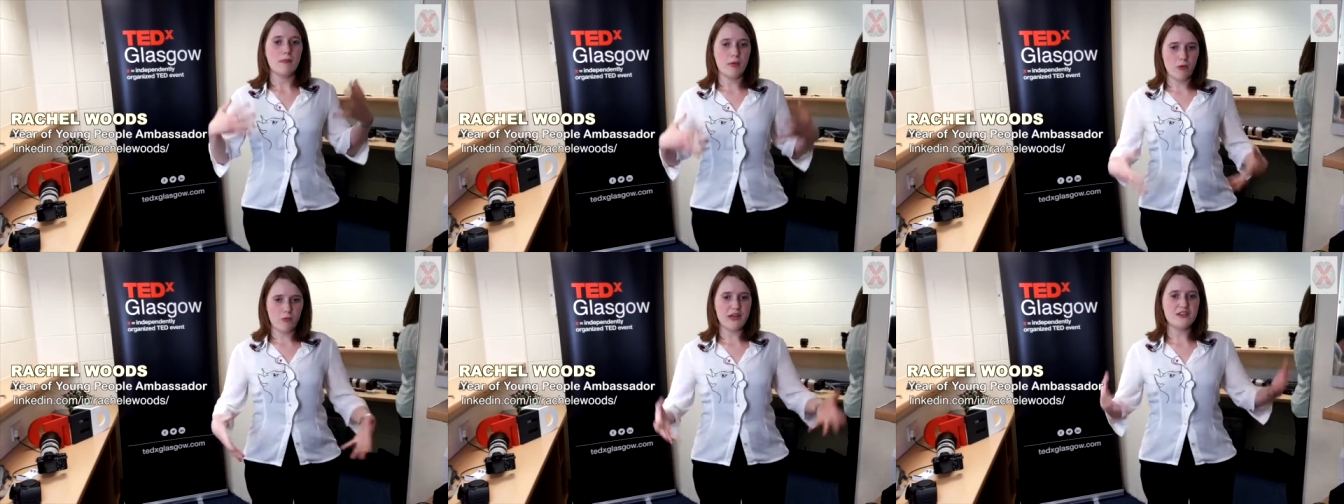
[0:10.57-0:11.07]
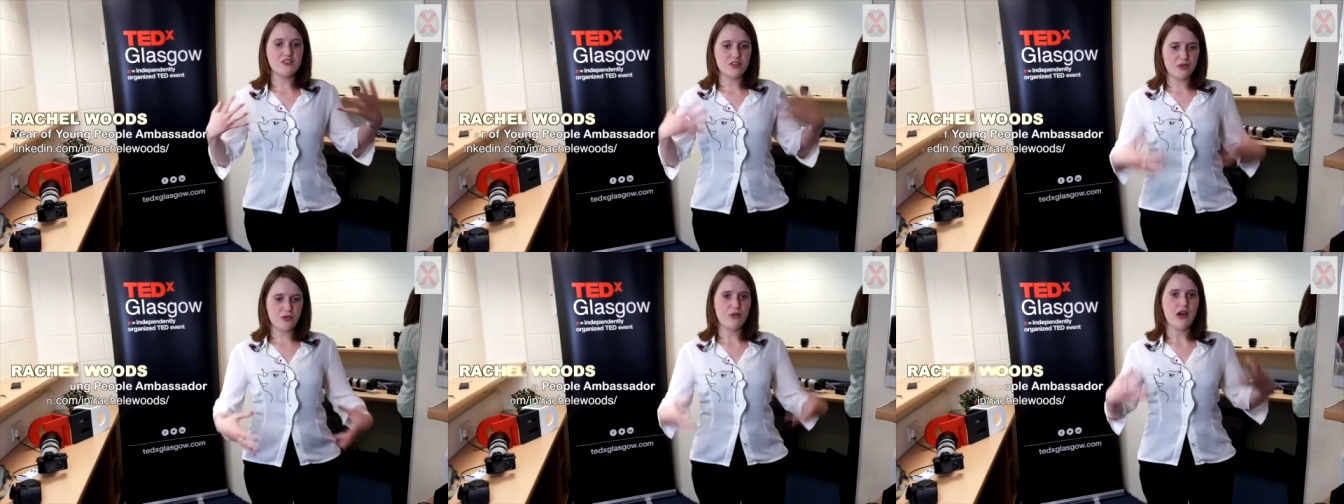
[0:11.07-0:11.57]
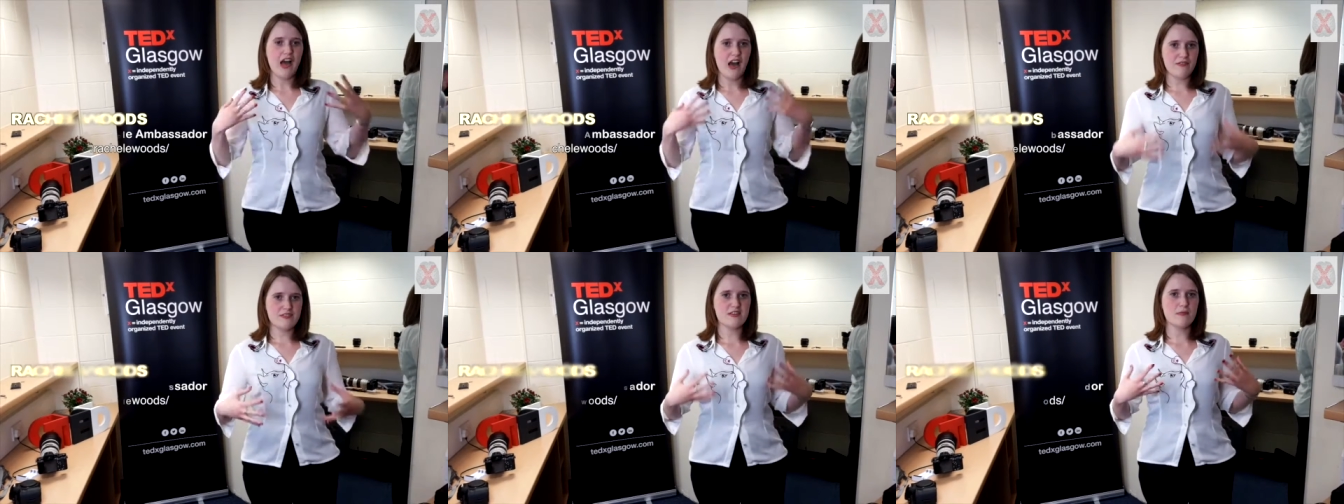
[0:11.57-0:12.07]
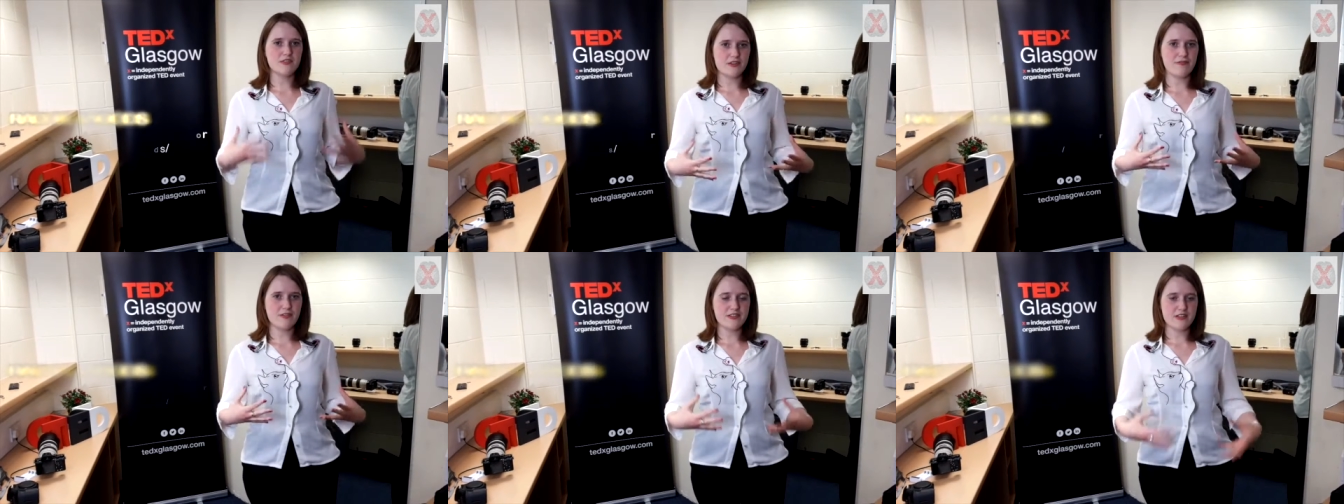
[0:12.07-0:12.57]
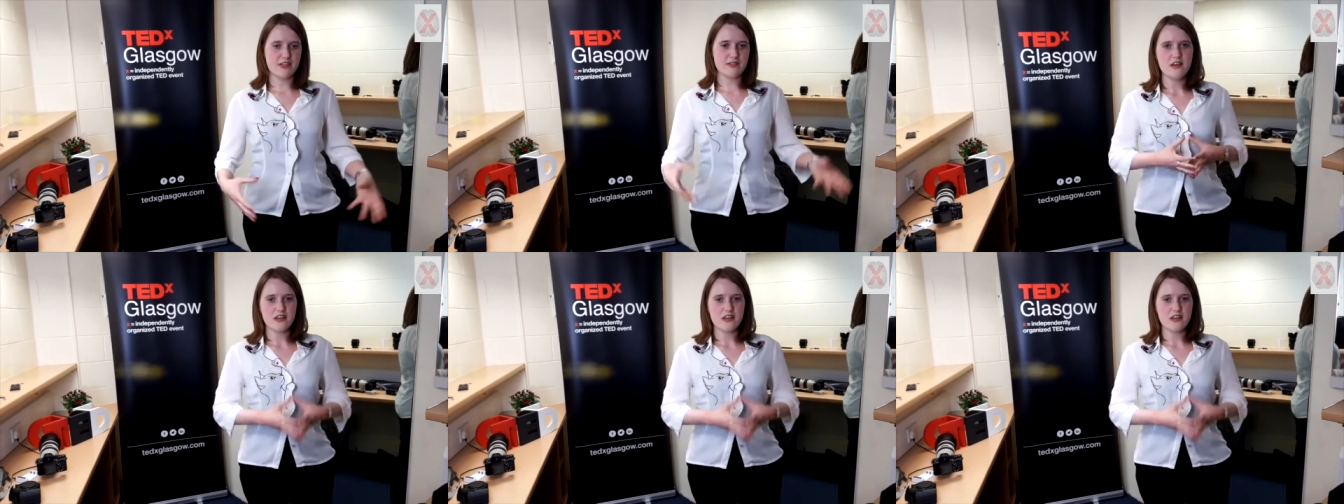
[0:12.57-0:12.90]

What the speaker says: but we do have some differences